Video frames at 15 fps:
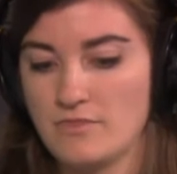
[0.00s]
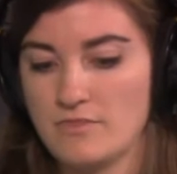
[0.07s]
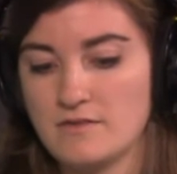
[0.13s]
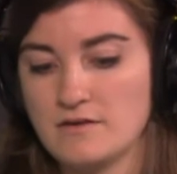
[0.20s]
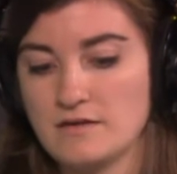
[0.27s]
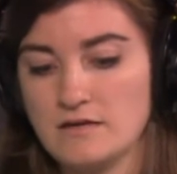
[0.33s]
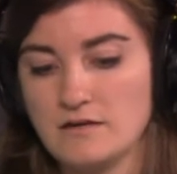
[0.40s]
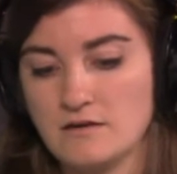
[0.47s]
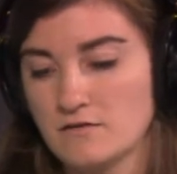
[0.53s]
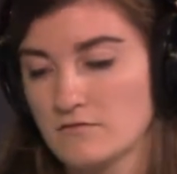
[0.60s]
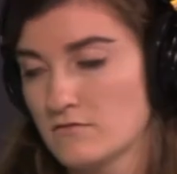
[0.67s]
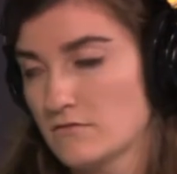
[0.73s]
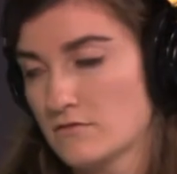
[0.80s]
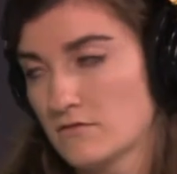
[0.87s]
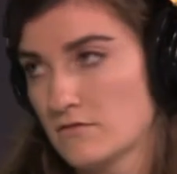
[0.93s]
the
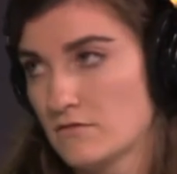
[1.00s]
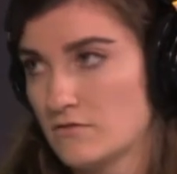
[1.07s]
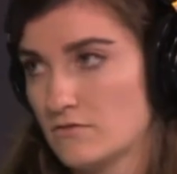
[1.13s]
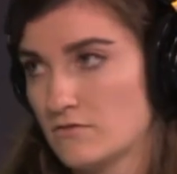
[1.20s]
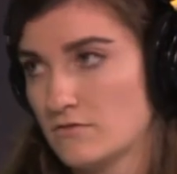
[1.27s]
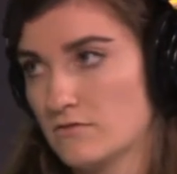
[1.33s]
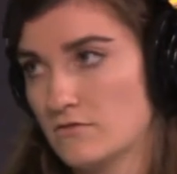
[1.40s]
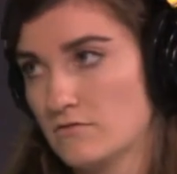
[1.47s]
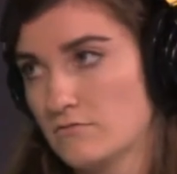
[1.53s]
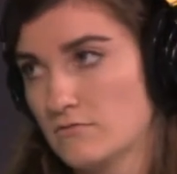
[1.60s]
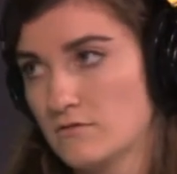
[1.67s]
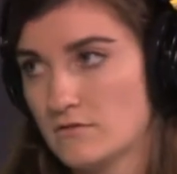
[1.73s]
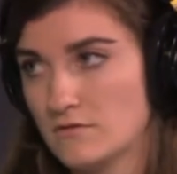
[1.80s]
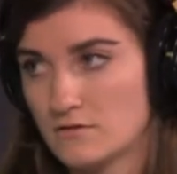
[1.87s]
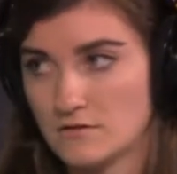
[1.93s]

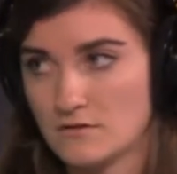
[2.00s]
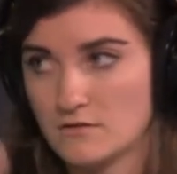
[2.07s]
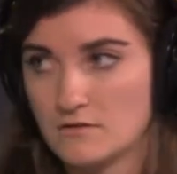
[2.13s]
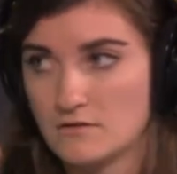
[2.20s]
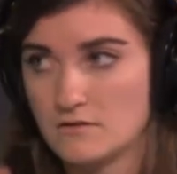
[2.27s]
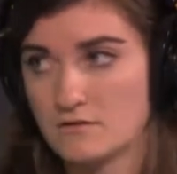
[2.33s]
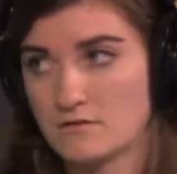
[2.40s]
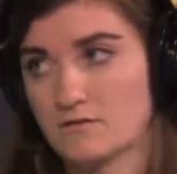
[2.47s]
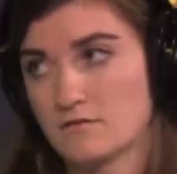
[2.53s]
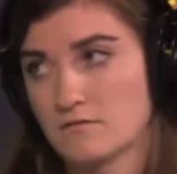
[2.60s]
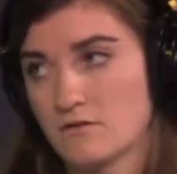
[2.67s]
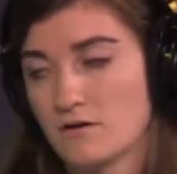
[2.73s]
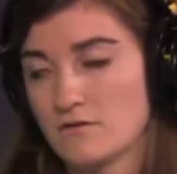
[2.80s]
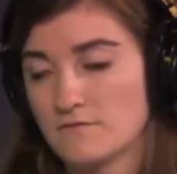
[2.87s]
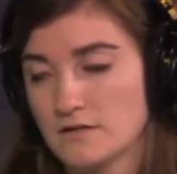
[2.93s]
the the, the, the
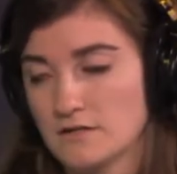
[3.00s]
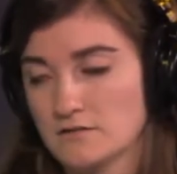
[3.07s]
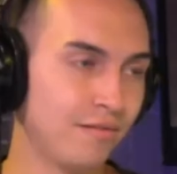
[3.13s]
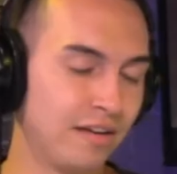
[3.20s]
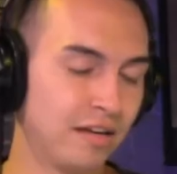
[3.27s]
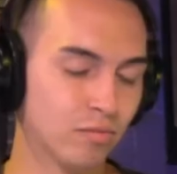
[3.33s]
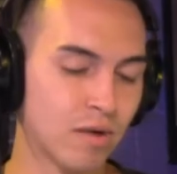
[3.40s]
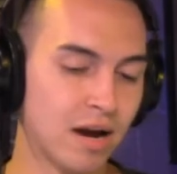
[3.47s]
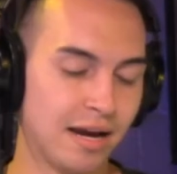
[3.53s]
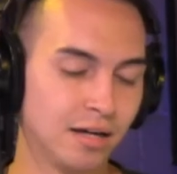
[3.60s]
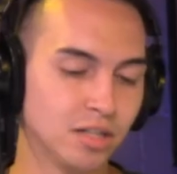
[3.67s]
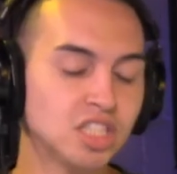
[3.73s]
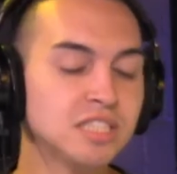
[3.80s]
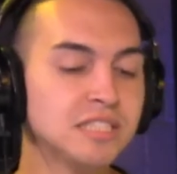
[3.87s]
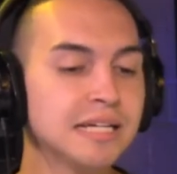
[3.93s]
RV. Right.
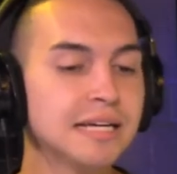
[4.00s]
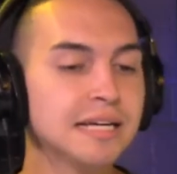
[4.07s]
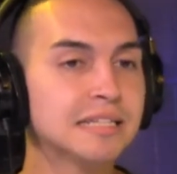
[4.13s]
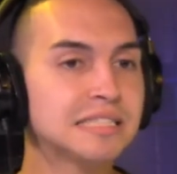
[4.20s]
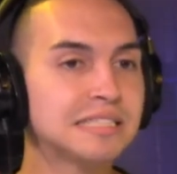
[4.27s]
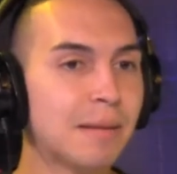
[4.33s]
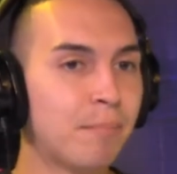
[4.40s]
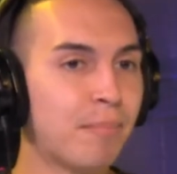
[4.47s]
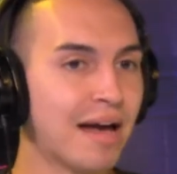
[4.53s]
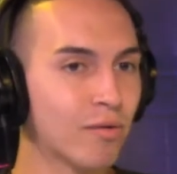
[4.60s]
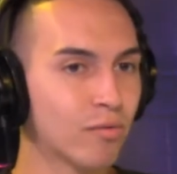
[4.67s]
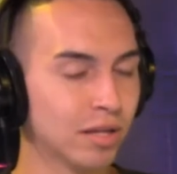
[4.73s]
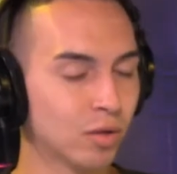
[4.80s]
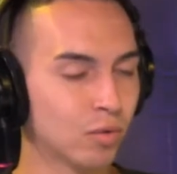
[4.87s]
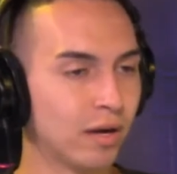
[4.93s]
Just taking a step back
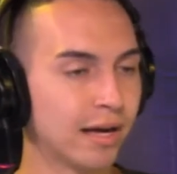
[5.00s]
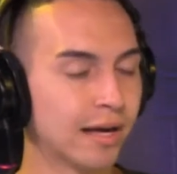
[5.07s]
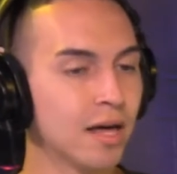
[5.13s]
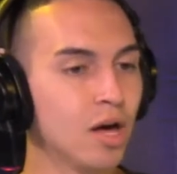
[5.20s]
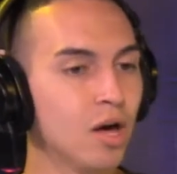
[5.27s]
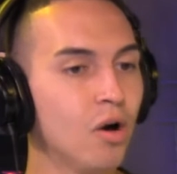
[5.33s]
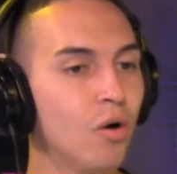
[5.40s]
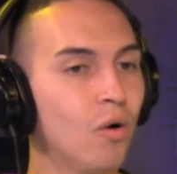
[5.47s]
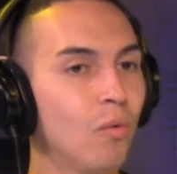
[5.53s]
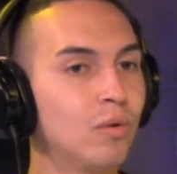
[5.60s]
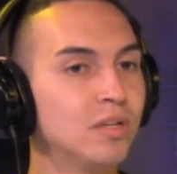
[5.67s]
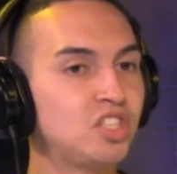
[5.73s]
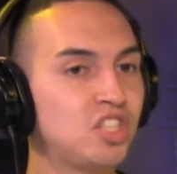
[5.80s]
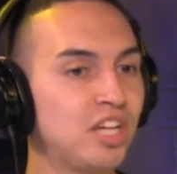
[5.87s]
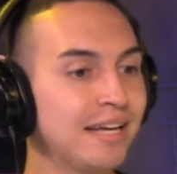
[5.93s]
really quick.
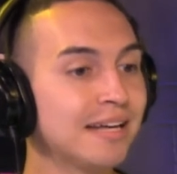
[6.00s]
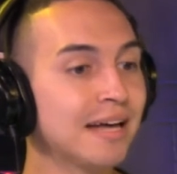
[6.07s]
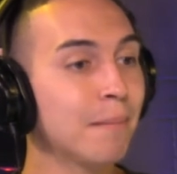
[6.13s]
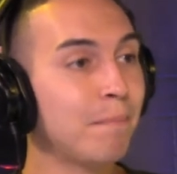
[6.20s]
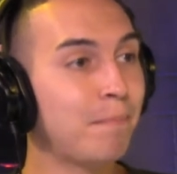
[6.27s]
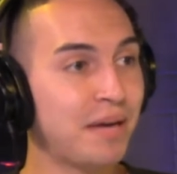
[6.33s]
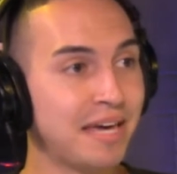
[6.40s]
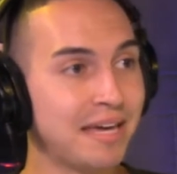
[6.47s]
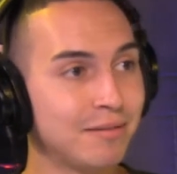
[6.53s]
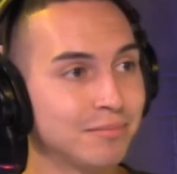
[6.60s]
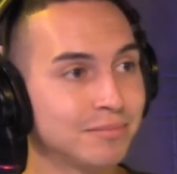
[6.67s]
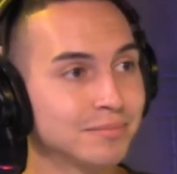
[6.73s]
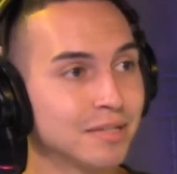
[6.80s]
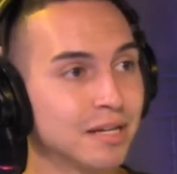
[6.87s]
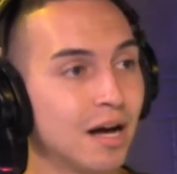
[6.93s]
When Jake got bit,
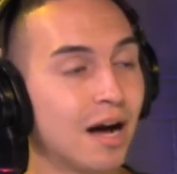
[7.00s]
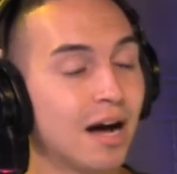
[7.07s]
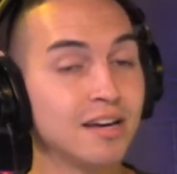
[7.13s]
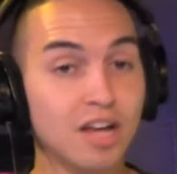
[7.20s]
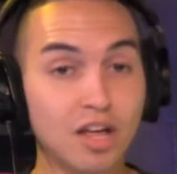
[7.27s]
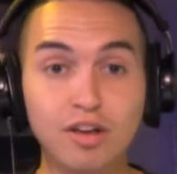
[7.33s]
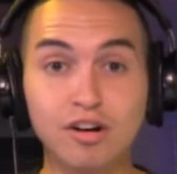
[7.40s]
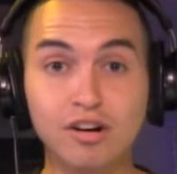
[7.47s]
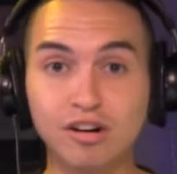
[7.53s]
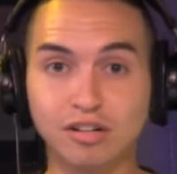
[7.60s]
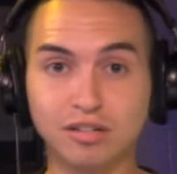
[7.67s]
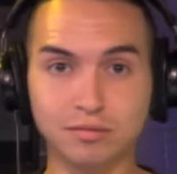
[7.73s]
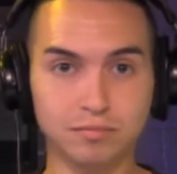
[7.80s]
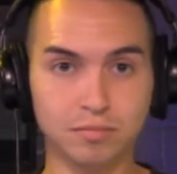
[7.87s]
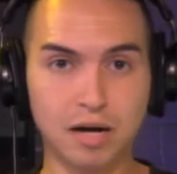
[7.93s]
Another
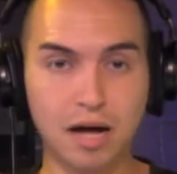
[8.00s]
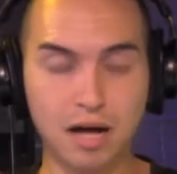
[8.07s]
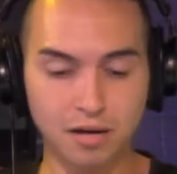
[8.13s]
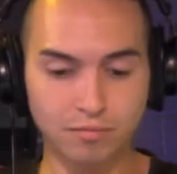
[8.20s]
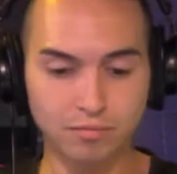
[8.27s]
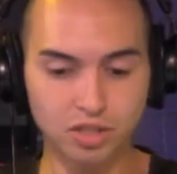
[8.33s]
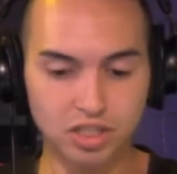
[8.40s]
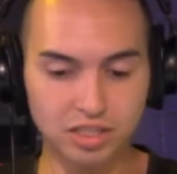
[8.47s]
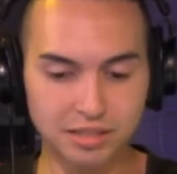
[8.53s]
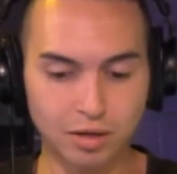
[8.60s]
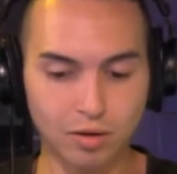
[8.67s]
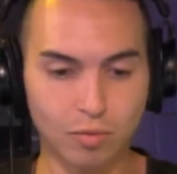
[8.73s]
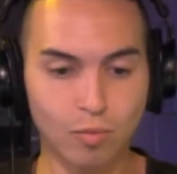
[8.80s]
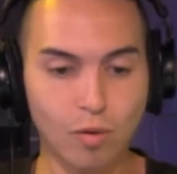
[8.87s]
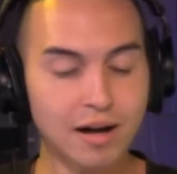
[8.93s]
um, just a
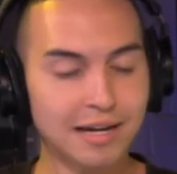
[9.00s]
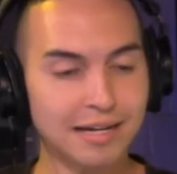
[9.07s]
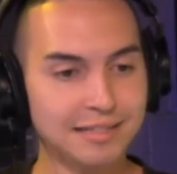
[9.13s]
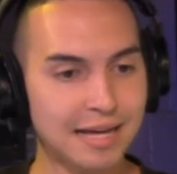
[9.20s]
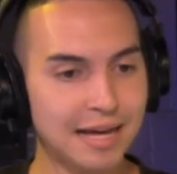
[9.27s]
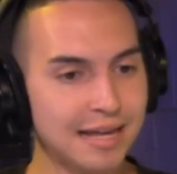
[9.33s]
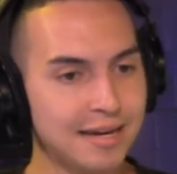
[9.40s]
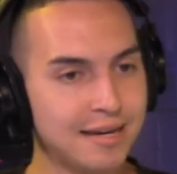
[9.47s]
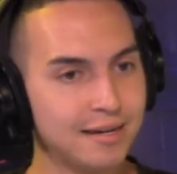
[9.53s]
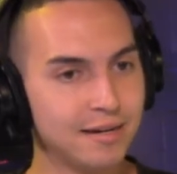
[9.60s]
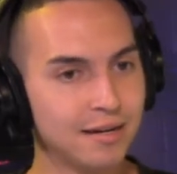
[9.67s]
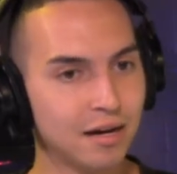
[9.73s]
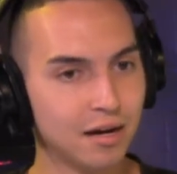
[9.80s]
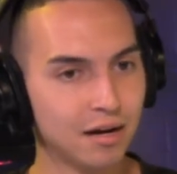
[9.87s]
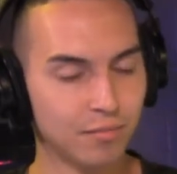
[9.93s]
Walking Dead
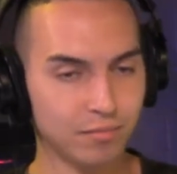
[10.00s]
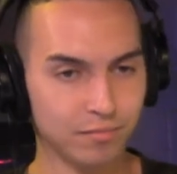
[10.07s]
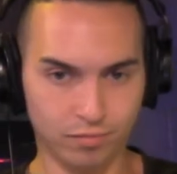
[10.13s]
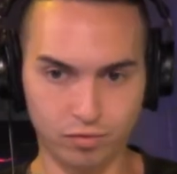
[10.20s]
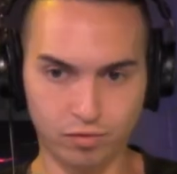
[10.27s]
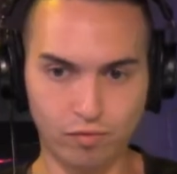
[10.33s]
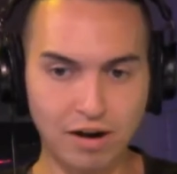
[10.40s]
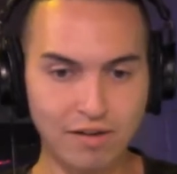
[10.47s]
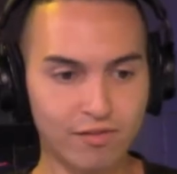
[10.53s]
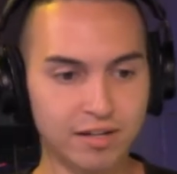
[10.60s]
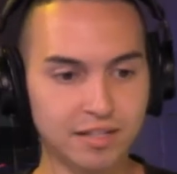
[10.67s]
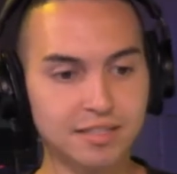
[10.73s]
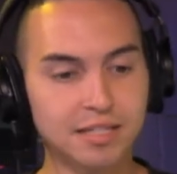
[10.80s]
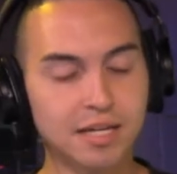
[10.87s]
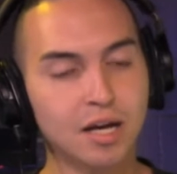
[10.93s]
um,
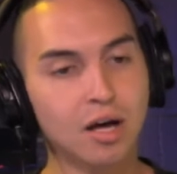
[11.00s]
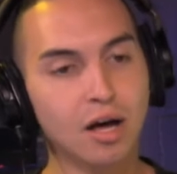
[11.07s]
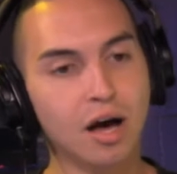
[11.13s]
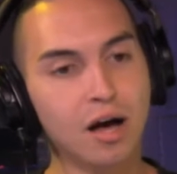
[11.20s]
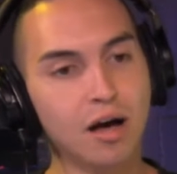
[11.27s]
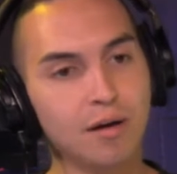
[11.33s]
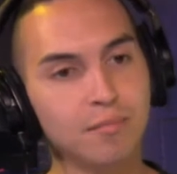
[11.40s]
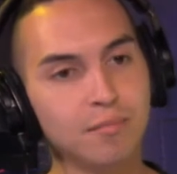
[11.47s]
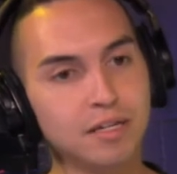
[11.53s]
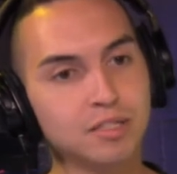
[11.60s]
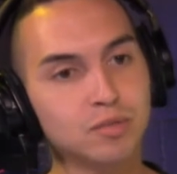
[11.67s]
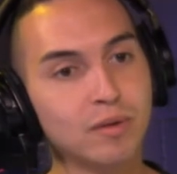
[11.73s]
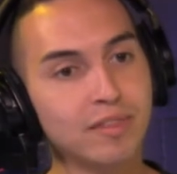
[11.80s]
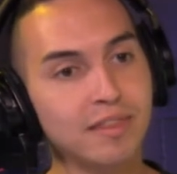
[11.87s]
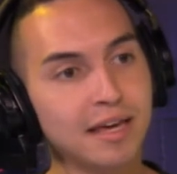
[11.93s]
reference um, is
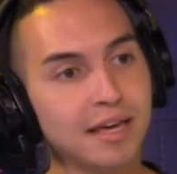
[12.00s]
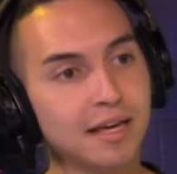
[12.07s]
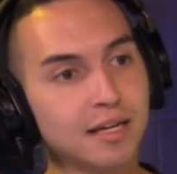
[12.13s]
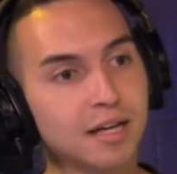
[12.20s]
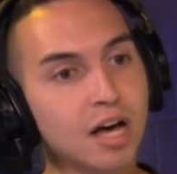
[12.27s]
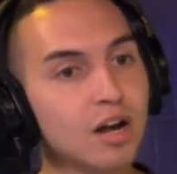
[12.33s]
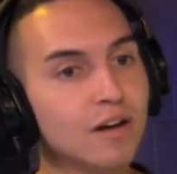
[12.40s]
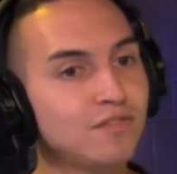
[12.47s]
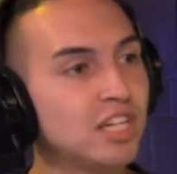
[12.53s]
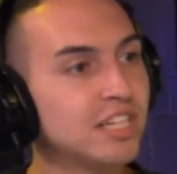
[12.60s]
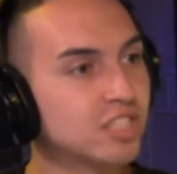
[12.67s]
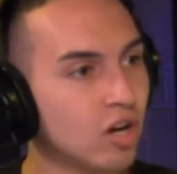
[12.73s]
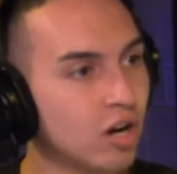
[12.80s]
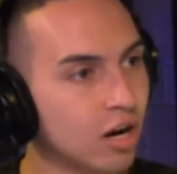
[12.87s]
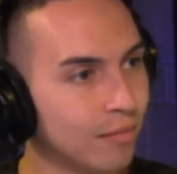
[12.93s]
when they cut off
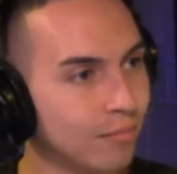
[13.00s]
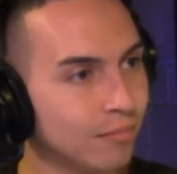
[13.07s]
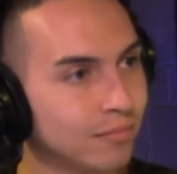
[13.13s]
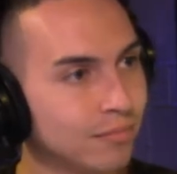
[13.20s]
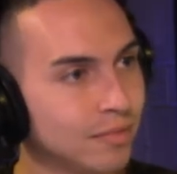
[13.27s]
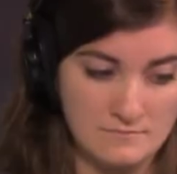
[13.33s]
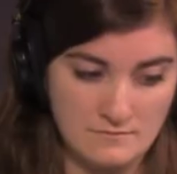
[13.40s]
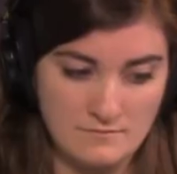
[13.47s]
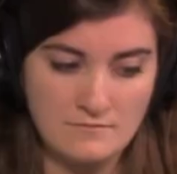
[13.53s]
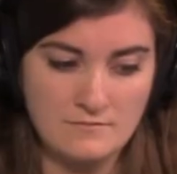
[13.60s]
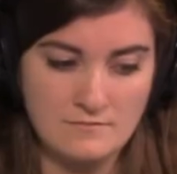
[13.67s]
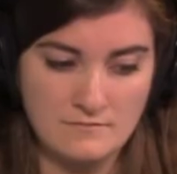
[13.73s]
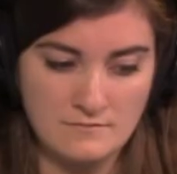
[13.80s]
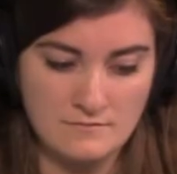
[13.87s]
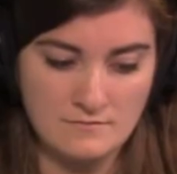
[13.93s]
Jake's arm, mm-hmm.
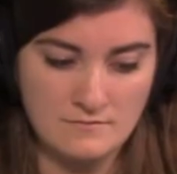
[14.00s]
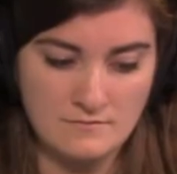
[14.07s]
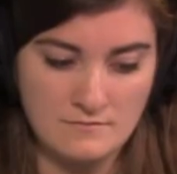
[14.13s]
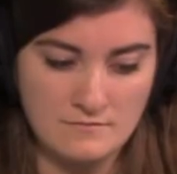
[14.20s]
and